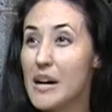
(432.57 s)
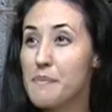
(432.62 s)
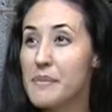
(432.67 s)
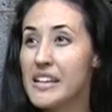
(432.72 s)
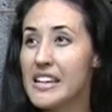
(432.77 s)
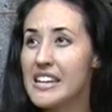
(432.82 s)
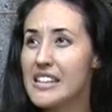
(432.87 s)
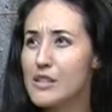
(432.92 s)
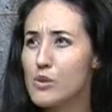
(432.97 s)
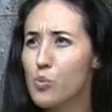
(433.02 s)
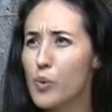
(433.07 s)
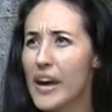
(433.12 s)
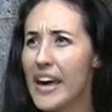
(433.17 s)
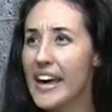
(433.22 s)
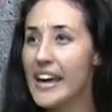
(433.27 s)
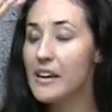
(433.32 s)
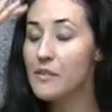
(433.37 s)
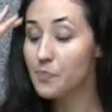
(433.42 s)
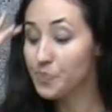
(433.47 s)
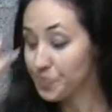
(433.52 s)
coming his
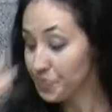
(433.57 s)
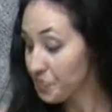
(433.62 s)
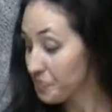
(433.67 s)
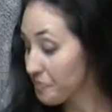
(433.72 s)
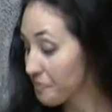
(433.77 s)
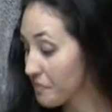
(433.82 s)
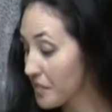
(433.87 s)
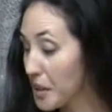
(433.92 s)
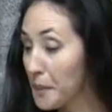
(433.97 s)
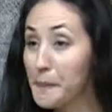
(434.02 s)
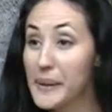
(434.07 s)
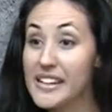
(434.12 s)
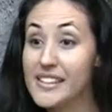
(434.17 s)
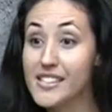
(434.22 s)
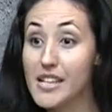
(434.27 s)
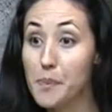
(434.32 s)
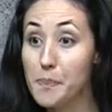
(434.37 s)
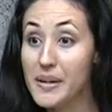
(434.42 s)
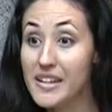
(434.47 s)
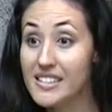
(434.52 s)
way,
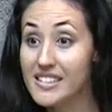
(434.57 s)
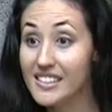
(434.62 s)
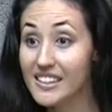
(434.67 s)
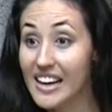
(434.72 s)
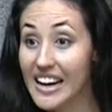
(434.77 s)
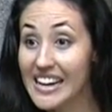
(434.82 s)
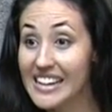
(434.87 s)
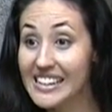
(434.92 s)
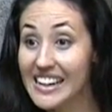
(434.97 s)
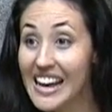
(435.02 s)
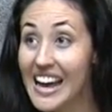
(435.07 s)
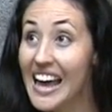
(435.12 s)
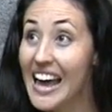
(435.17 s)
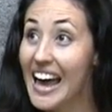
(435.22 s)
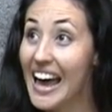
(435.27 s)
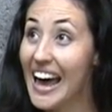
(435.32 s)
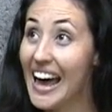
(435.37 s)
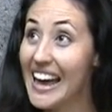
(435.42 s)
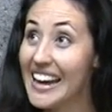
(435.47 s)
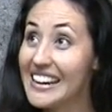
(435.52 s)
picks up his kite,
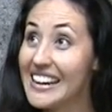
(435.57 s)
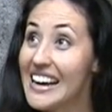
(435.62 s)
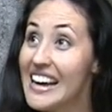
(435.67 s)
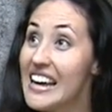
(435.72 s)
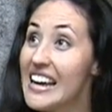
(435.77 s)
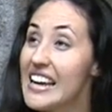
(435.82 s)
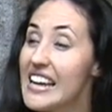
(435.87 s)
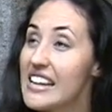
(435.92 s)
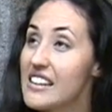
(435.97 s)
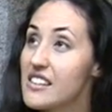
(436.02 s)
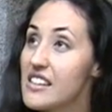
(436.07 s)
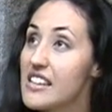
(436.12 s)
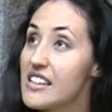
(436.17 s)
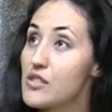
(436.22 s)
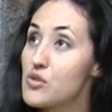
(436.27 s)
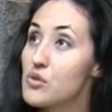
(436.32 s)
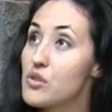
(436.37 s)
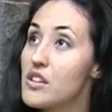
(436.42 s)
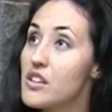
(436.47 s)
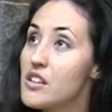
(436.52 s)
and it
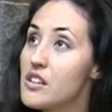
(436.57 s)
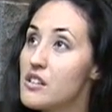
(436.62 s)
is